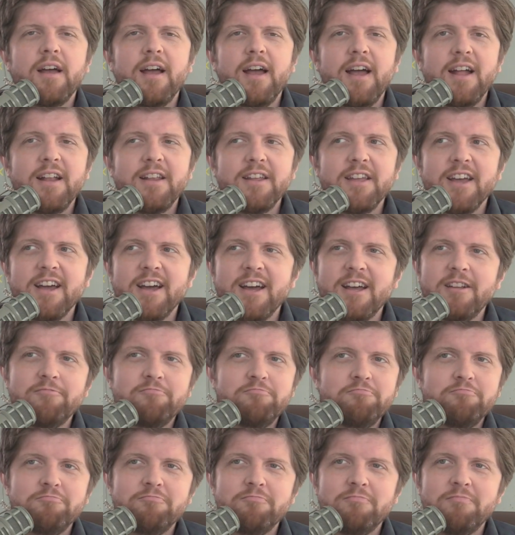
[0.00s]
And yet
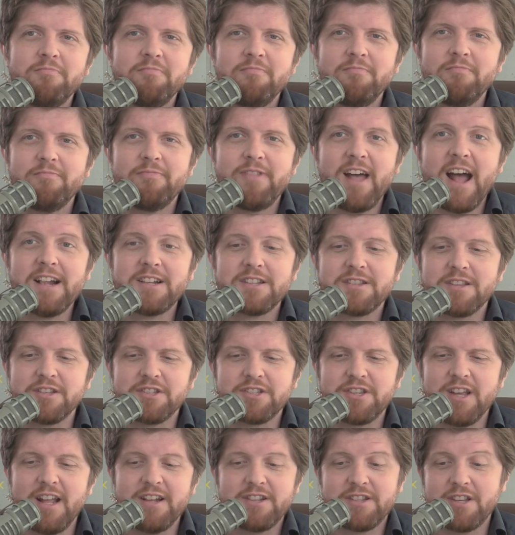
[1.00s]
that's
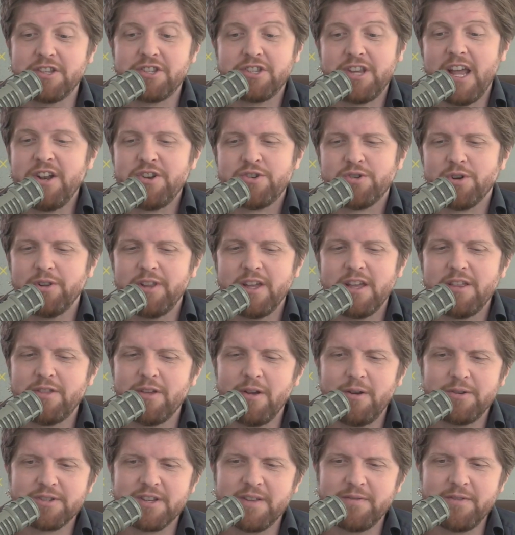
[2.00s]
the it's a central
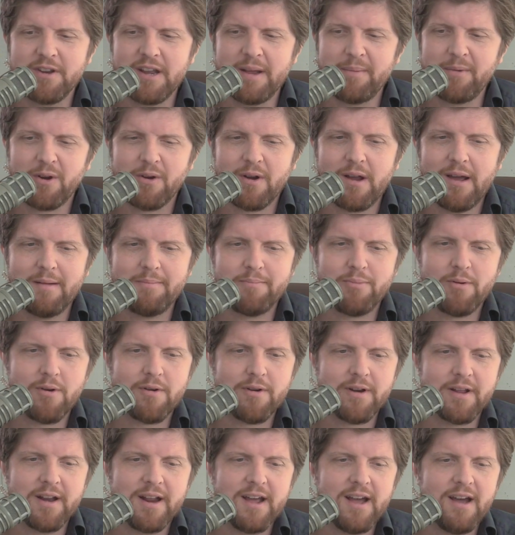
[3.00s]
ethos of the Democrat
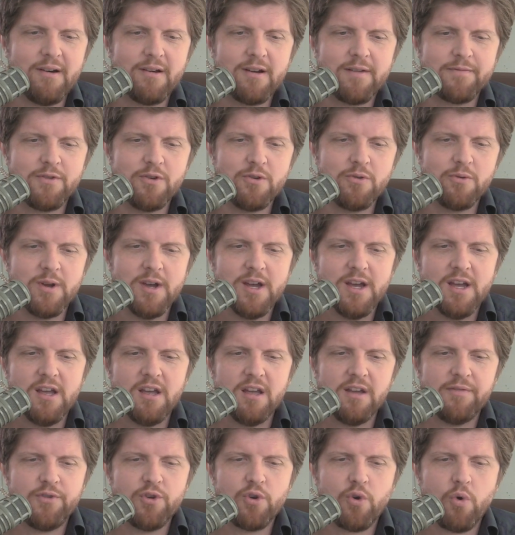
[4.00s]
Party now. And if you
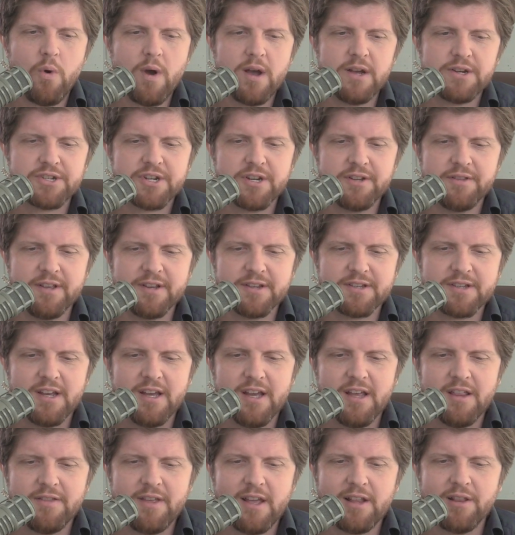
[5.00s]
if you question this,
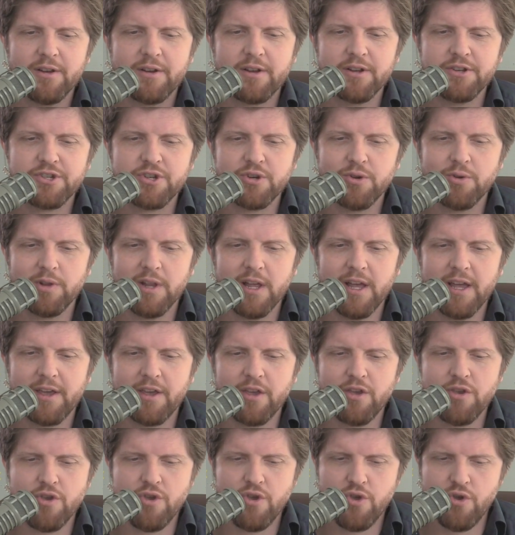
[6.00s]
they look at you like
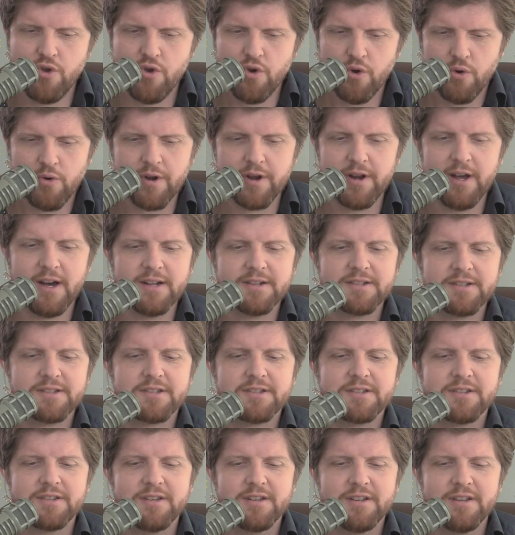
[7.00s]
you're nuts.